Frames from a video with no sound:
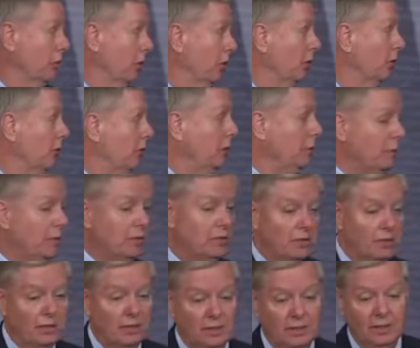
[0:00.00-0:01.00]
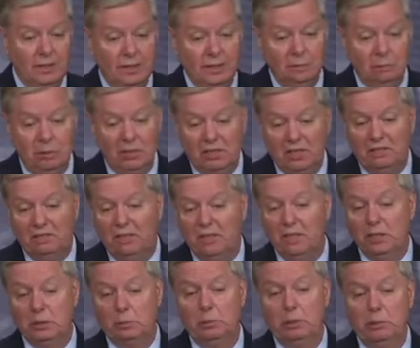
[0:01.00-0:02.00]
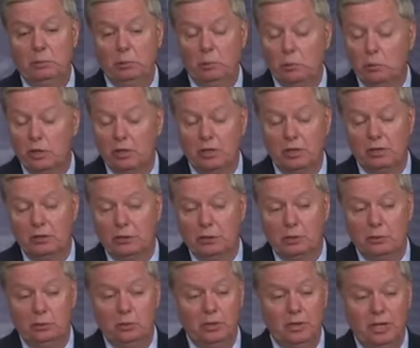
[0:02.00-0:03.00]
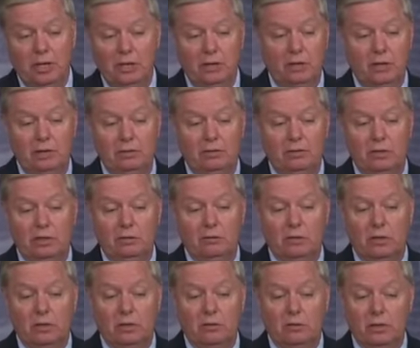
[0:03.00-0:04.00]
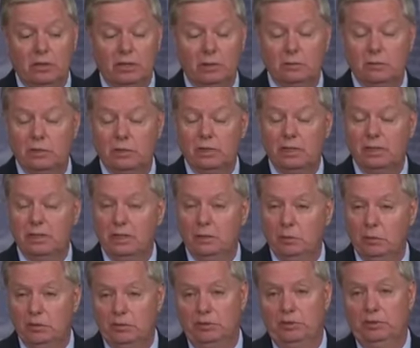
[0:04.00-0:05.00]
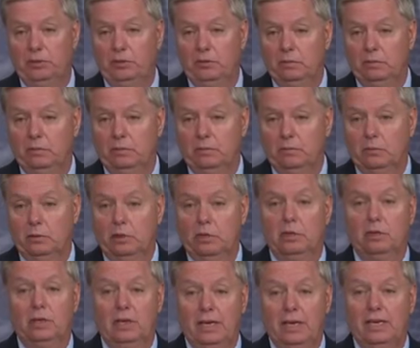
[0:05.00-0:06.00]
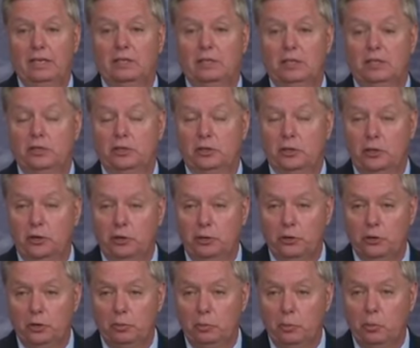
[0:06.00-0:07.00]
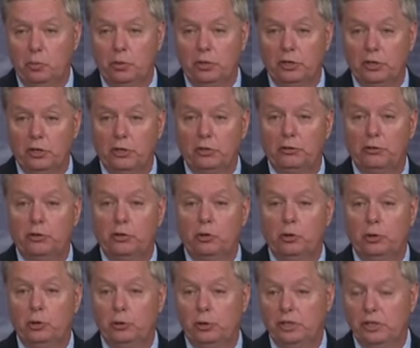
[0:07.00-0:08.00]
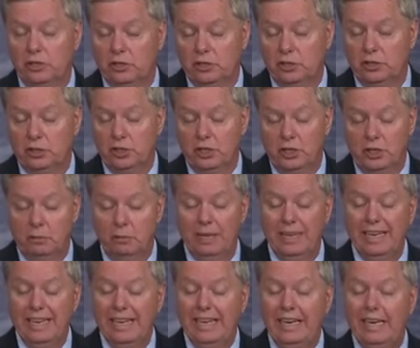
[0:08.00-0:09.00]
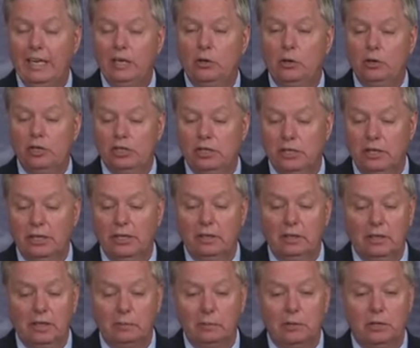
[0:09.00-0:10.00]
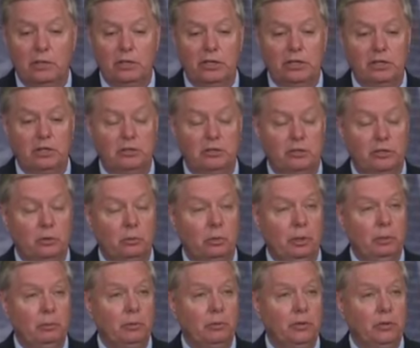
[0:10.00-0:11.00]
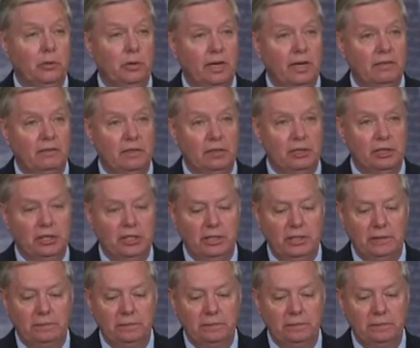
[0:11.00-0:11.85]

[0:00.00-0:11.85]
the Dreamers, but convince people we're going to do what our great friend Ronald Reagan was not able to do. We're going to actually secure the border, control who gets a job, increase legal immigration so people don't have to cheat.